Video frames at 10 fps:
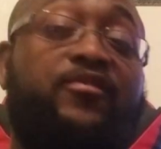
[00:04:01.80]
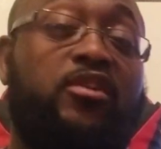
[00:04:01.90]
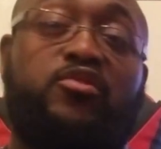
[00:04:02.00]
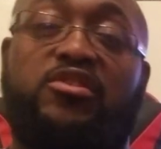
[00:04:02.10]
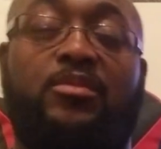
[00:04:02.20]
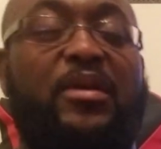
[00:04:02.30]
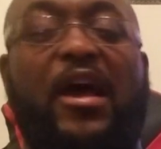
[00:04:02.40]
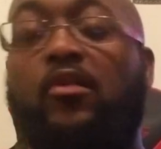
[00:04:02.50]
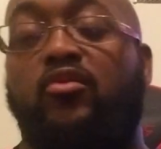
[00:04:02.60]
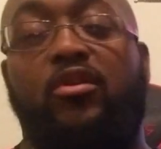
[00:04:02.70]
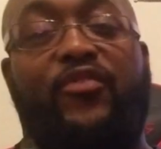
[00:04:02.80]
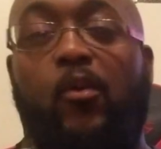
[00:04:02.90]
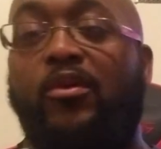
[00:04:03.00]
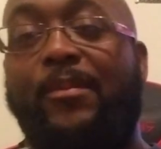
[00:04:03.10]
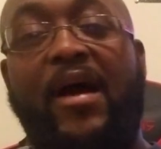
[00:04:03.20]
of interested, but I don't know if I
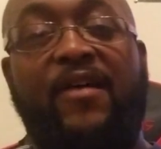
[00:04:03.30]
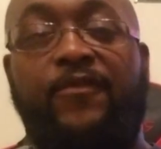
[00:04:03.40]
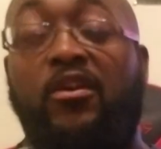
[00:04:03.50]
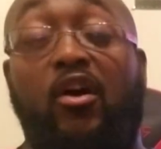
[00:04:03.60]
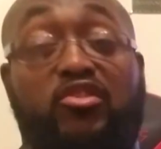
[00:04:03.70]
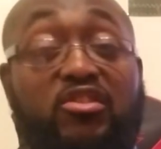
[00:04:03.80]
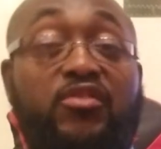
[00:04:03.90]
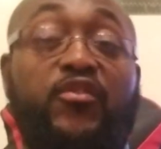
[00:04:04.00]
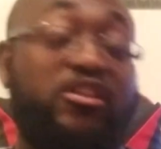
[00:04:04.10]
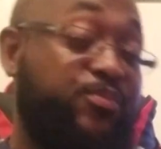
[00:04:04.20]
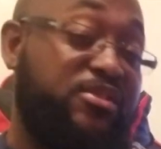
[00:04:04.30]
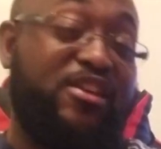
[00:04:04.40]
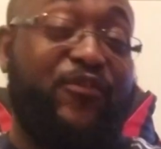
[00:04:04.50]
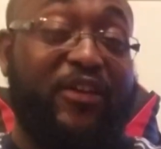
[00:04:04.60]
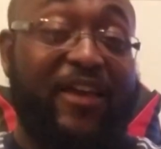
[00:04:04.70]
want to buy a VR just for this
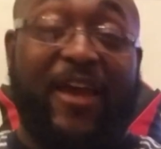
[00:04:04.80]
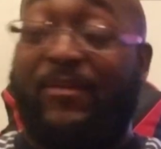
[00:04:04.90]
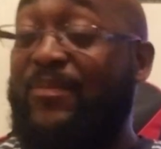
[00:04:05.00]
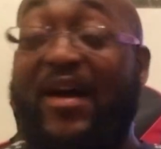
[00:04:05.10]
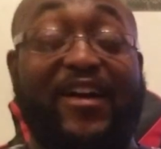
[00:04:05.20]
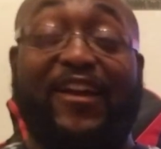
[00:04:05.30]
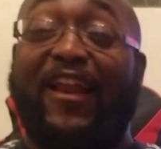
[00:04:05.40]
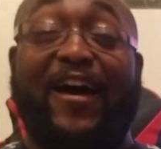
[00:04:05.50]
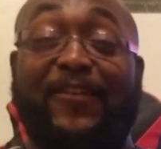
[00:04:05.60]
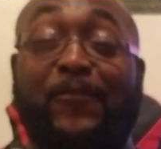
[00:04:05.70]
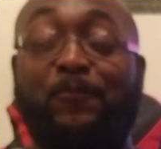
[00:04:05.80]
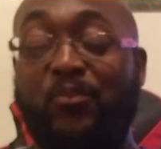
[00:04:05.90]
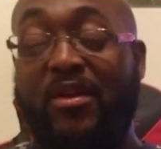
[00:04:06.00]
specific game. I'm not going to lie to you.